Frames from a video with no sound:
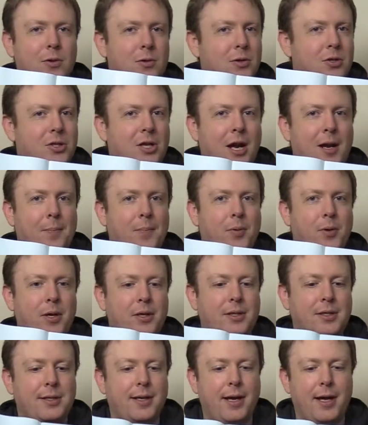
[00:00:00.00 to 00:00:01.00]
you just got to
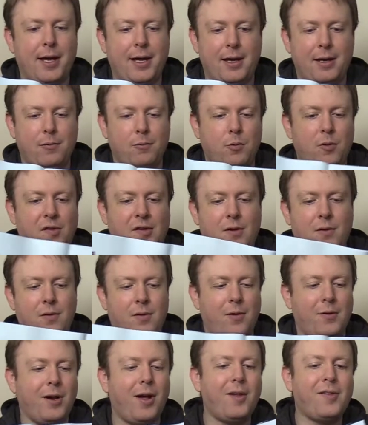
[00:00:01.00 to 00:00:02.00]
put
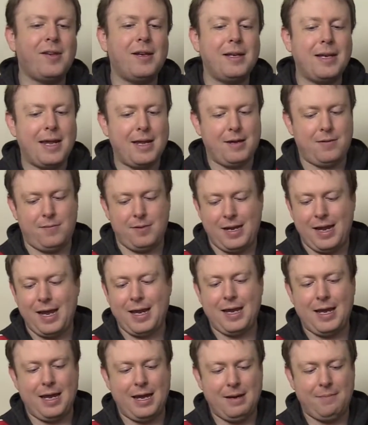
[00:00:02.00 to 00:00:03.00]
Rosario Dawson down,
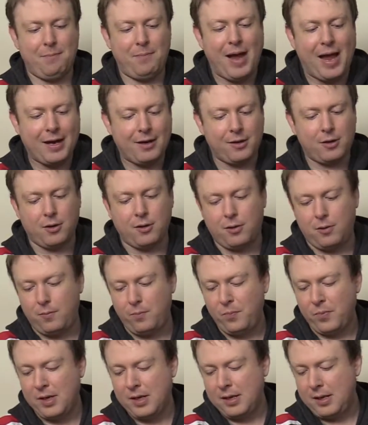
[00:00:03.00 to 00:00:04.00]
aka Batgirl,